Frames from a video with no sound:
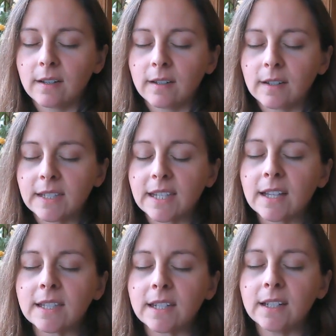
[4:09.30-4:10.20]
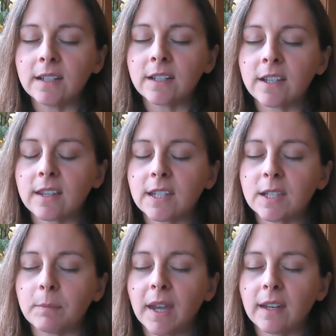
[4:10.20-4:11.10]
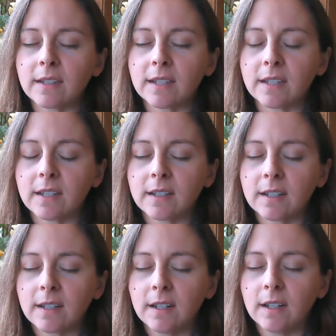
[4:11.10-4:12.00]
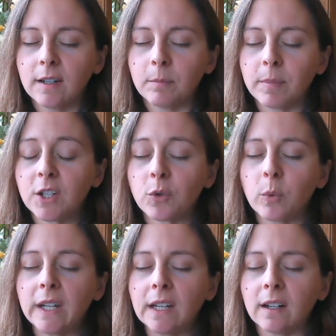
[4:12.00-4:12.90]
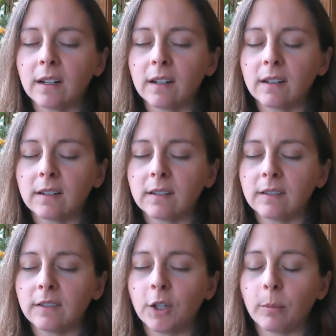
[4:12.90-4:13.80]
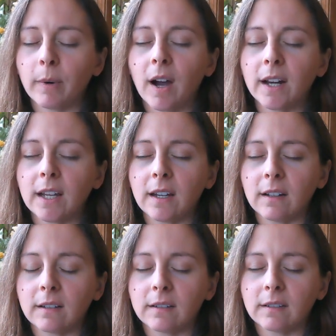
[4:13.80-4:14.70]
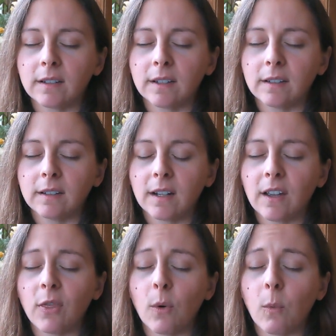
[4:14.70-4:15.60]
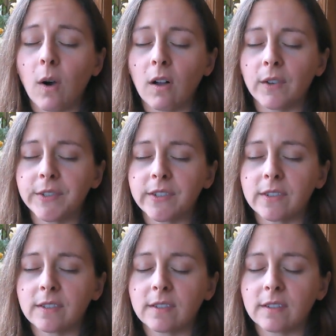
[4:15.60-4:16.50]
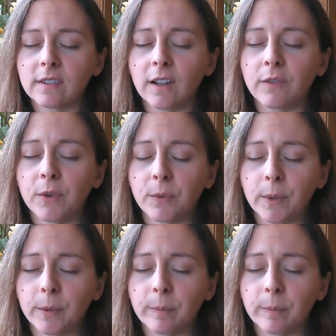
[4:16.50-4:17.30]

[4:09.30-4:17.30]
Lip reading: Sense into the space between your body and the walls of the room.